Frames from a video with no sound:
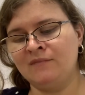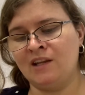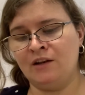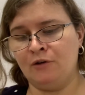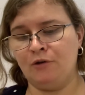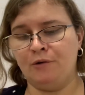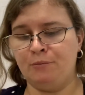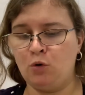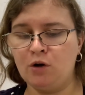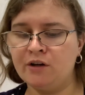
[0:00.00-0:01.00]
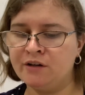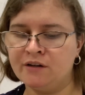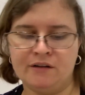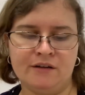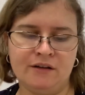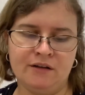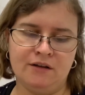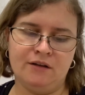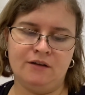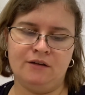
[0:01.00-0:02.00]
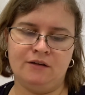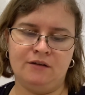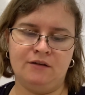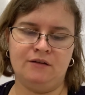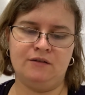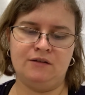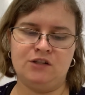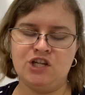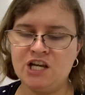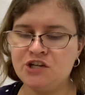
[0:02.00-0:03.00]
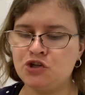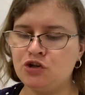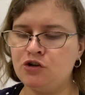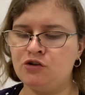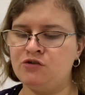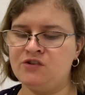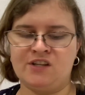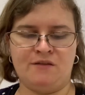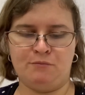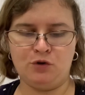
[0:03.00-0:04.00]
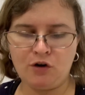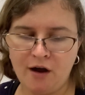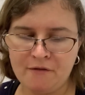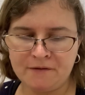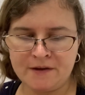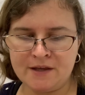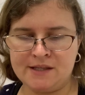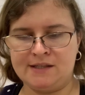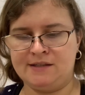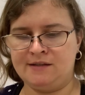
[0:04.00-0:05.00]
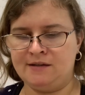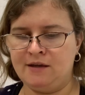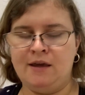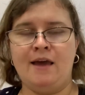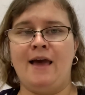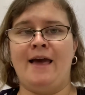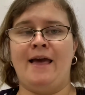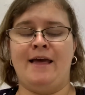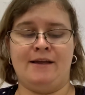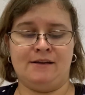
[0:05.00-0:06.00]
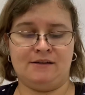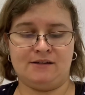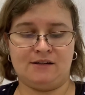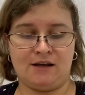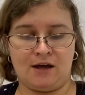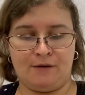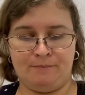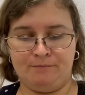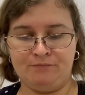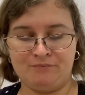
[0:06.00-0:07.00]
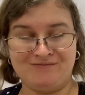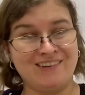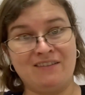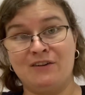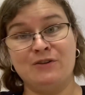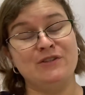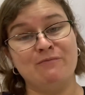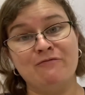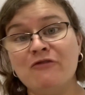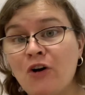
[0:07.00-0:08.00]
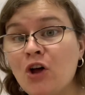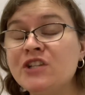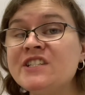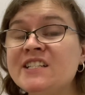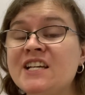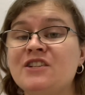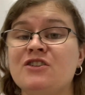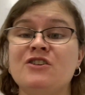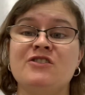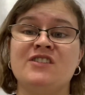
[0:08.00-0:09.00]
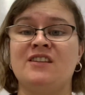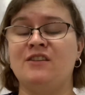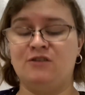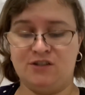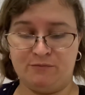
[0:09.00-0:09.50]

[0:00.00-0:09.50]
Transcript: you know, important teachers and prophets and um, there's some false teachers and there's some